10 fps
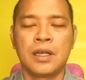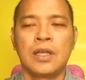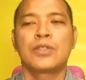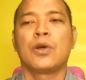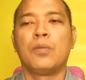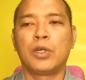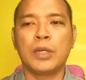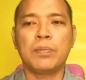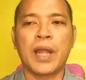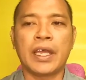So
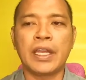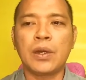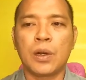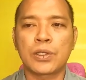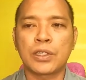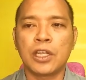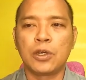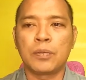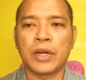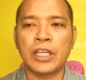multiplying also the
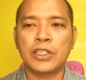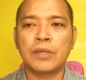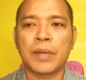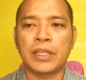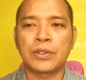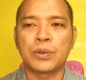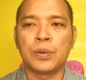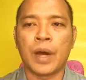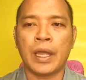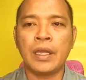numerator by
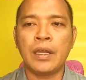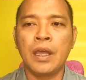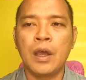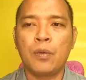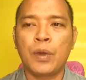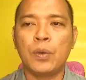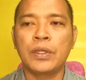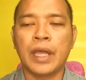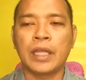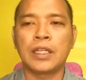2y, we would
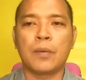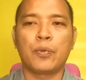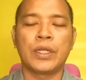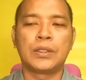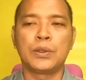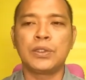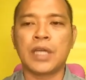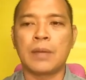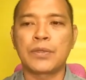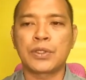end up with 2
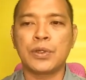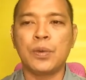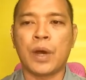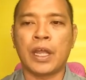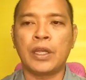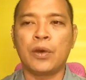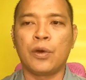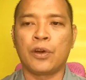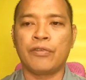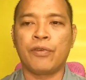times 2y or
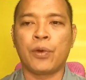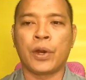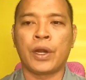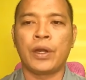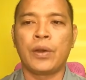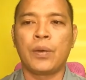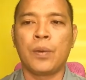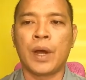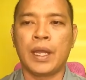4y.